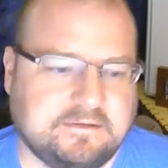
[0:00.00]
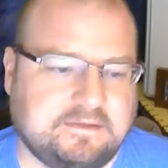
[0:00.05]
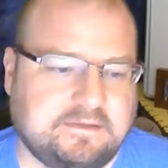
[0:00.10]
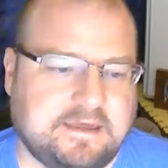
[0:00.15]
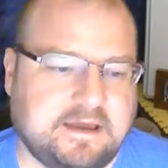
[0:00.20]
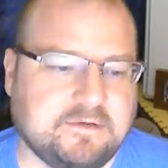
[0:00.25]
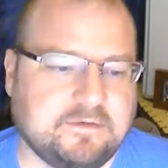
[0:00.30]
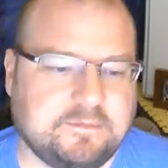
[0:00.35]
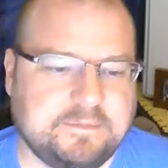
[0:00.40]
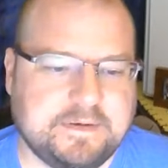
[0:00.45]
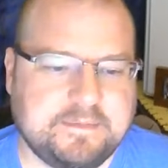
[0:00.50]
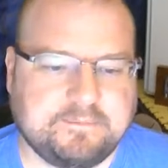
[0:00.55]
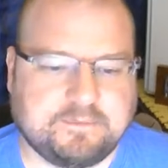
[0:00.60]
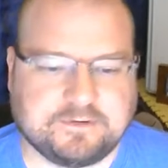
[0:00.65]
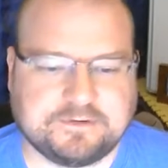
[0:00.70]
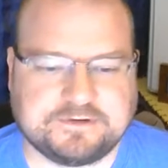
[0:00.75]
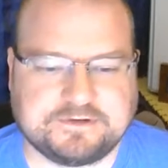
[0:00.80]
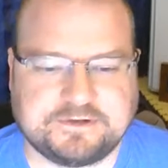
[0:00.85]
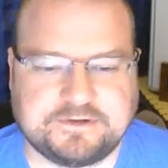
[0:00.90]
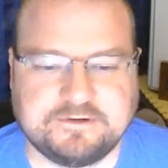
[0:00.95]
They will be
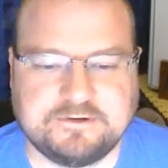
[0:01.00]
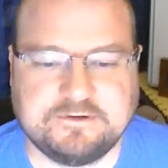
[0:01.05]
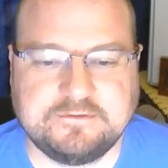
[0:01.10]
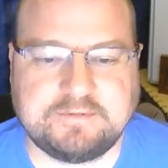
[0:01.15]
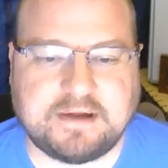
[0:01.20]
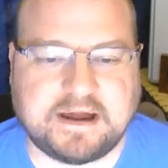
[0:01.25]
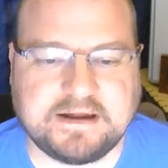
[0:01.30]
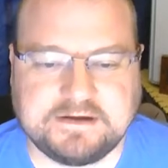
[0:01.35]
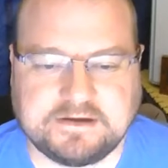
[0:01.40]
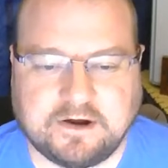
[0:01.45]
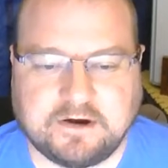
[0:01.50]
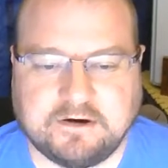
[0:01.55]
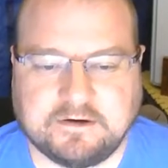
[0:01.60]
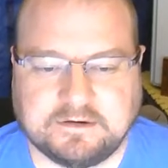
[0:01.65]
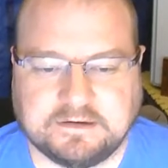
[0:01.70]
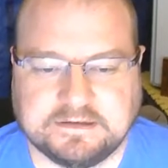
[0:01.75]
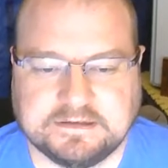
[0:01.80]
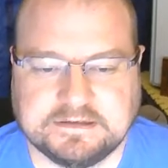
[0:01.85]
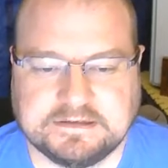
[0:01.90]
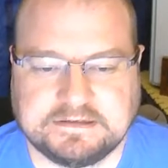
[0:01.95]
pursued by
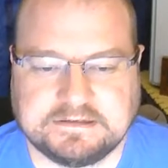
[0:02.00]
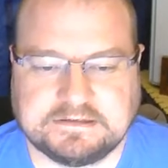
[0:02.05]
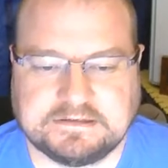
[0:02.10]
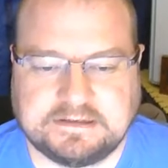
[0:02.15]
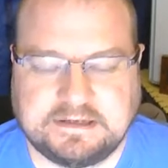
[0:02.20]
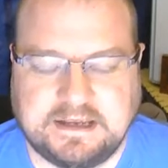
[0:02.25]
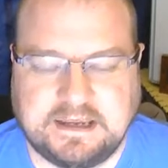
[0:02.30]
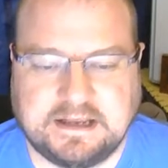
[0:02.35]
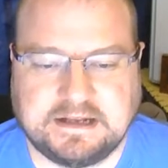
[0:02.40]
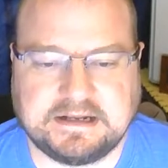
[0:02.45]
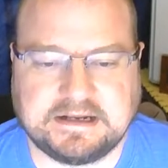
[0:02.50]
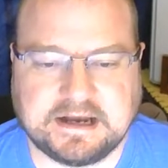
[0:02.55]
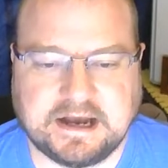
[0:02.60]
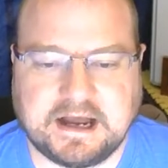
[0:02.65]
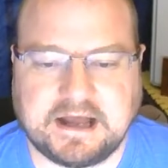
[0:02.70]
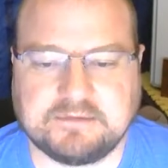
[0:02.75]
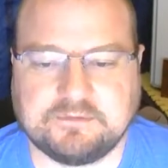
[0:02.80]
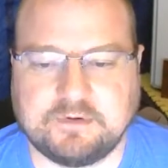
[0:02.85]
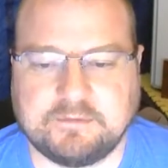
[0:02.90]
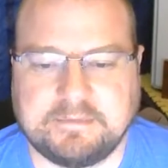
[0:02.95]
darkness, and
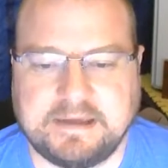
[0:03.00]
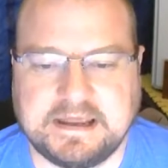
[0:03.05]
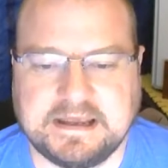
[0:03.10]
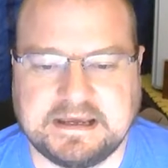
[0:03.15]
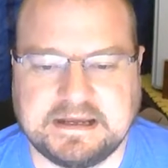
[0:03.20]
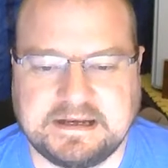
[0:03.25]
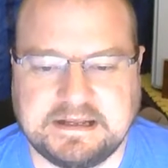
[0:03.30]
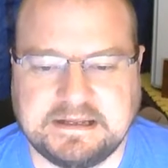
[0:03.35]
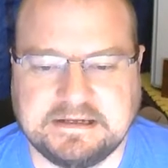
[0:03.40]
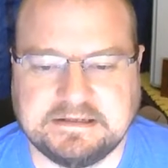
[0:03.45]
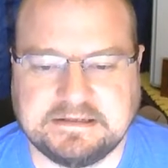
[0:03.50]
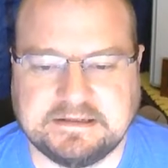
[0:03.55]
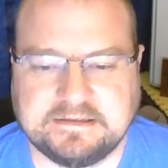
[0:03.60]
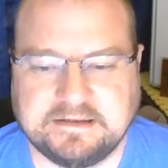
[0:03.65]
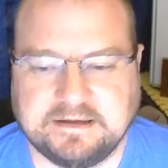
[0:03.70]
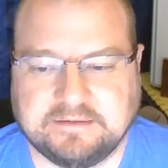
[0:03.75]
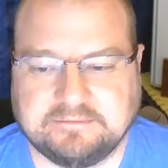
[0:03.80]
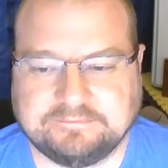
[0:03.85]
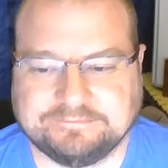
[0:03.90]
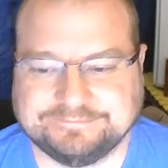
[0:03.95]
God will make an end to
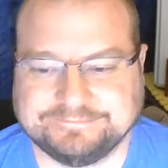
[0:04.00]
them.